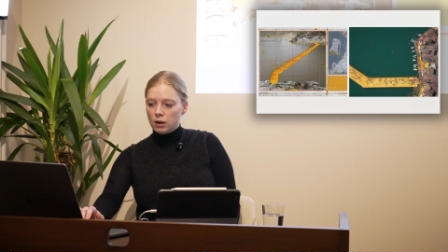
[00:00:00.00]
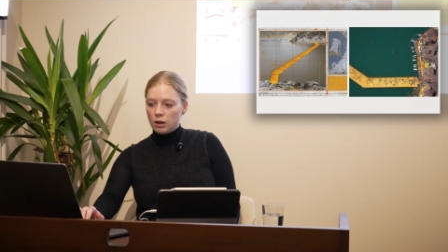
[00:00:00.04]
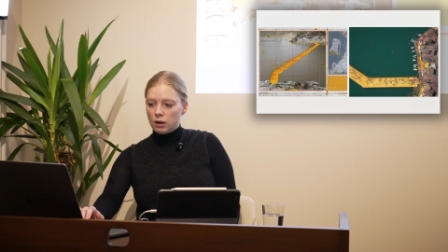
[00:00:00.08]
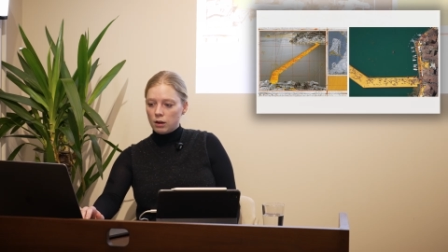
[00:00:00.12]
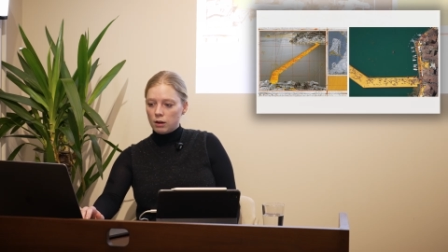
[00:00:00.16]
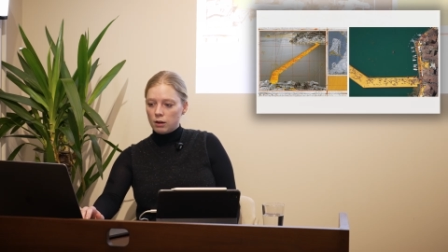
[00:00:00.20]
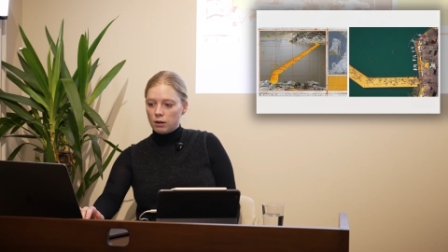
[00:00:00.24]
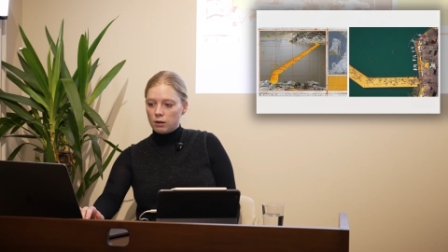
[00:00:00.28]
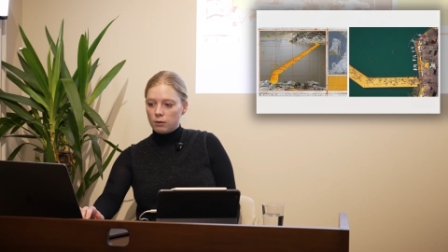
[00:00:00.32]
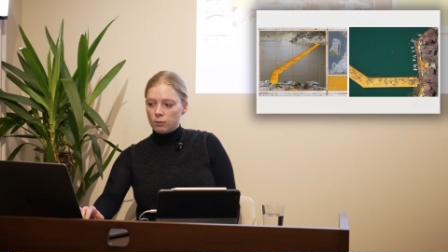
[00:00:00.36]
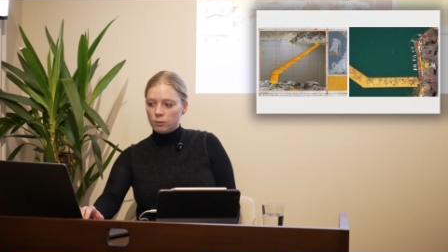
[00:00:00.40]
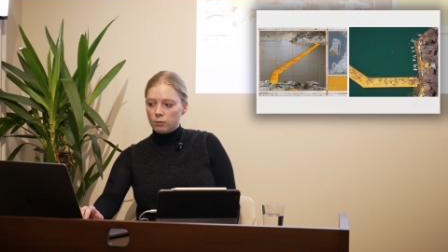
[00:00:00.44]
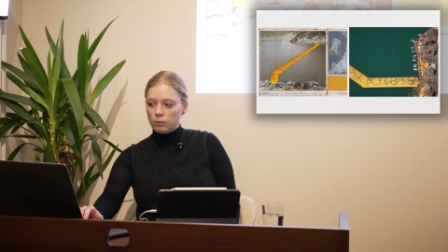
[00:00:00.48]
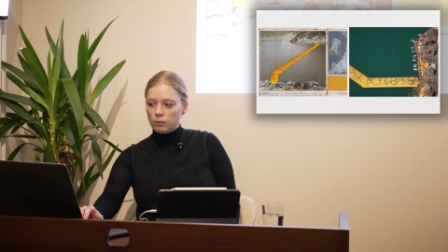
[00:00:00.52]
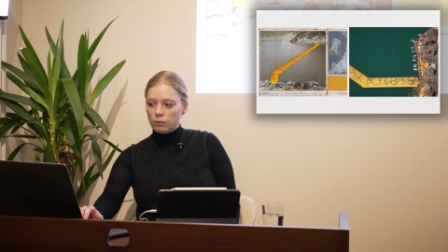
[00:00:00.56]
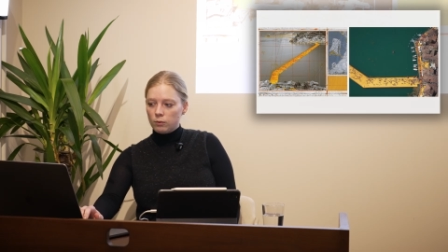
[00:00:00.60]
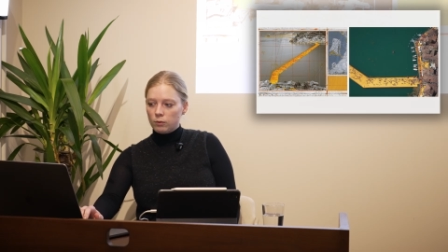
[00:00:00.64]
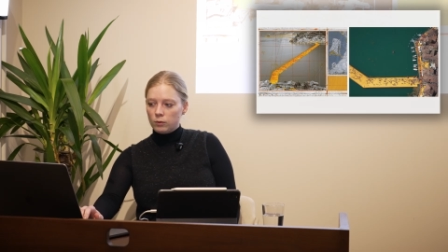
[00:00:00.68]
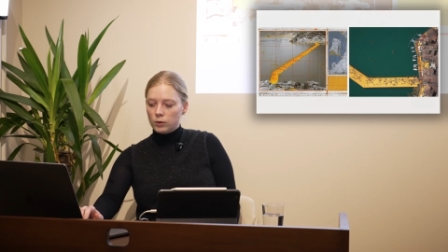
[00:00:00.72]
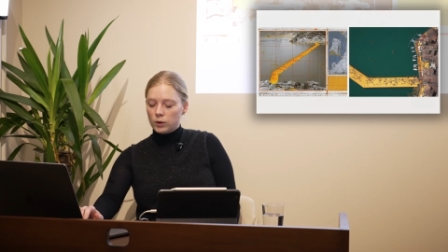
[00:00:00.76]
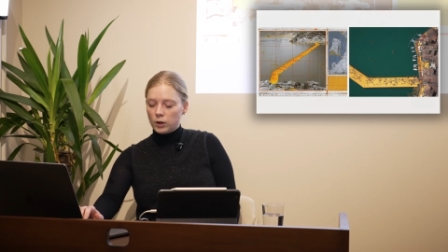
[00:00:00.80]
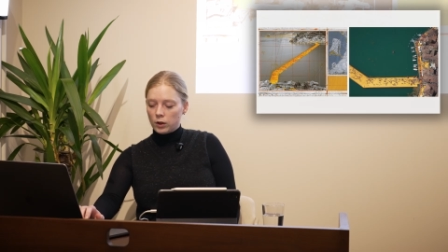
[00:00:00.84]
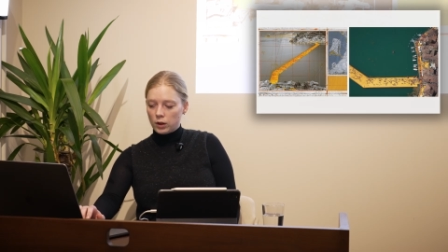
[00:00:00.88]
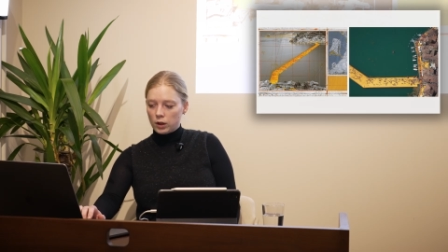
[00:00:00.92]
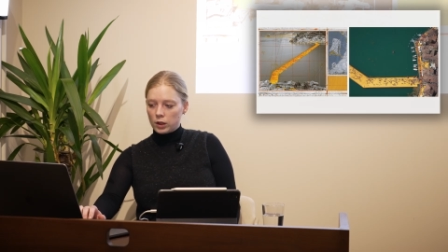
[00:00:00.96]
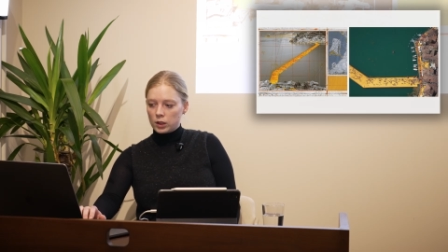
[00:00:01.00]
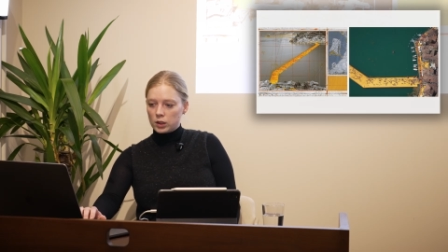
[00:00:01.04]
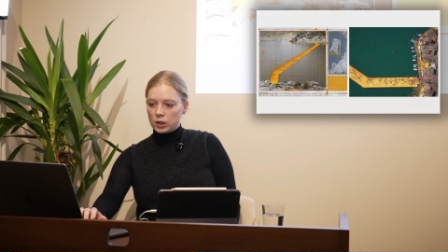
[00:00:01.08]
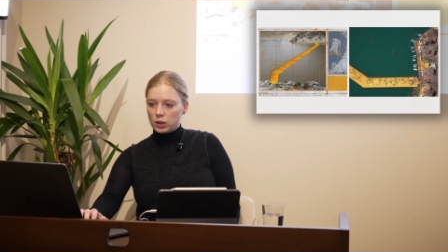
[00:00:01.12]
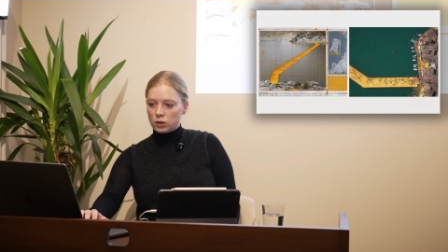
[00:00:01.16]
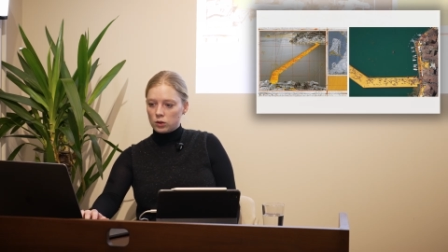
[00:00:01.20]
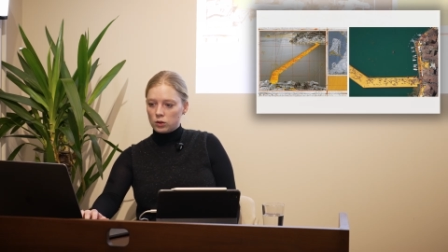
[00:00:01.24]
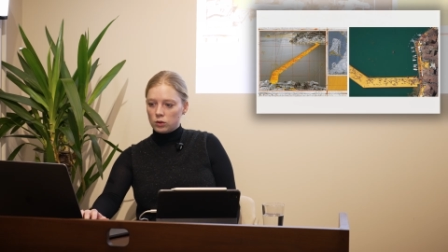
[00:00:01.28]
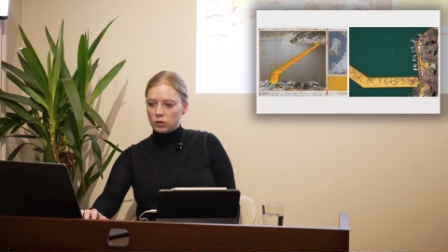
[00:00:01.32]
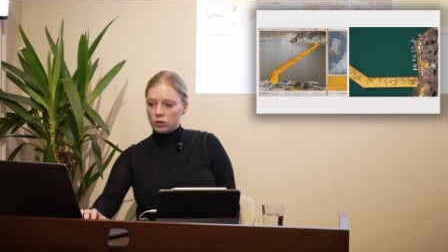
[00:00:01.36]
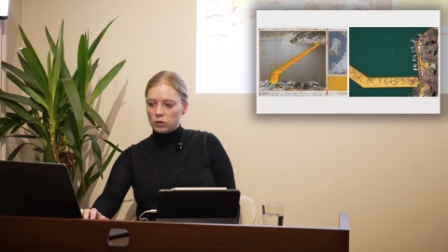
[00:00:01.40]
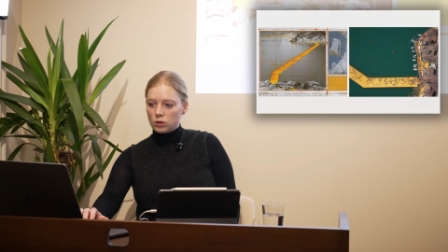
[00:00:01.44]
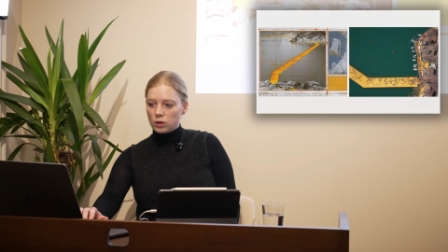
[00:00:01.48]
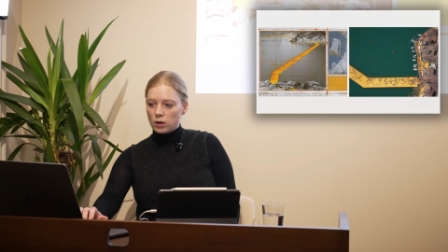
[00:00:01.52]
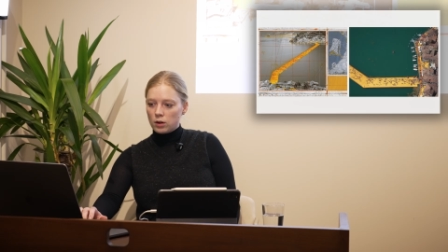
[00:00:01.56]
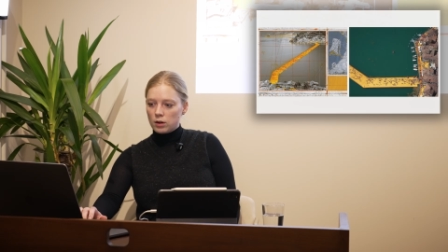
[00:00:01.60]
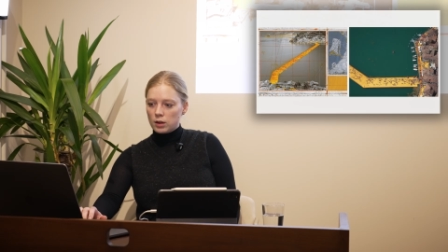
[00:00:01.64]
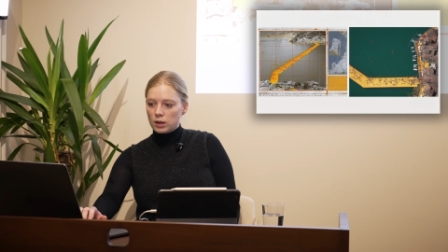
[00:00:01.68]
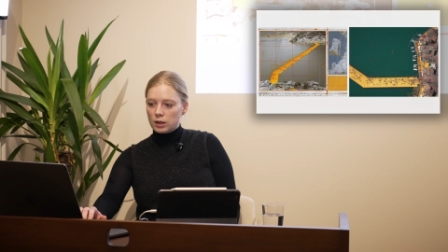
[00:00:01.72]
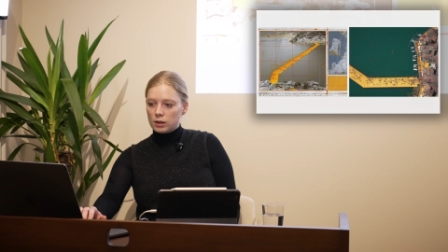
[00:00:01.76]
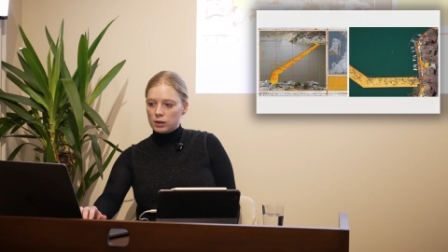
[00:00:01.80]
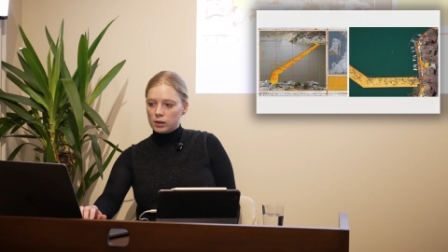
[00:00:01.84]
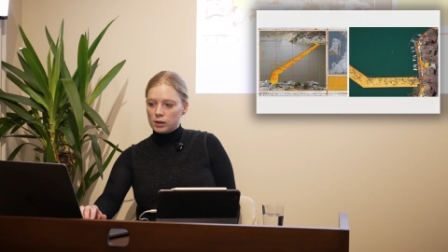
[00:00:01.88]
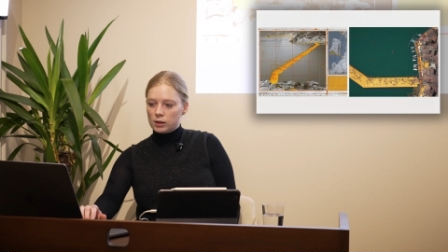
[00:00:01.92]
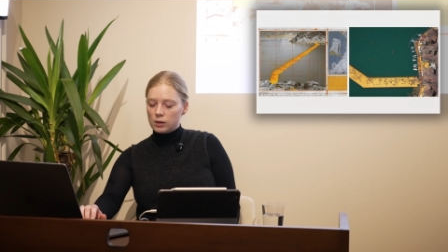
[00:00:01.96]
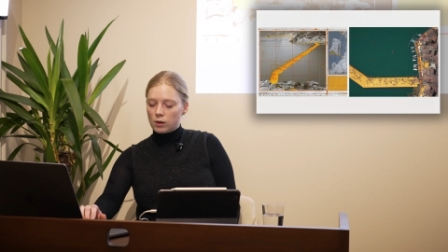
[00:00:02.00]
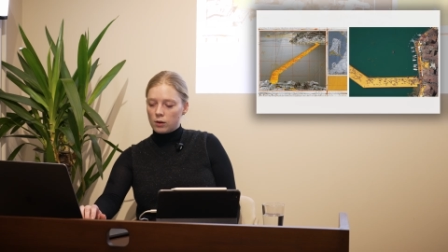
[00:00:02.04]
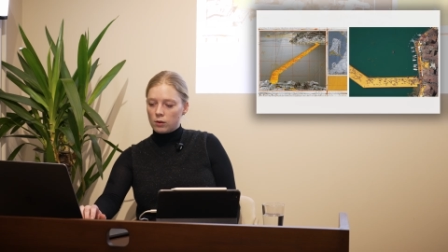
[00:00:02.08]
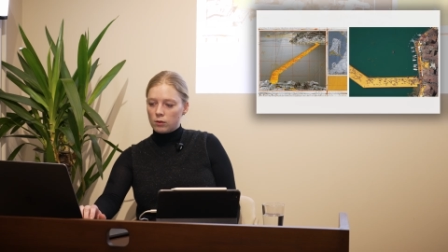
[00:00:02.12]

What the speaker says: their architectural drawings.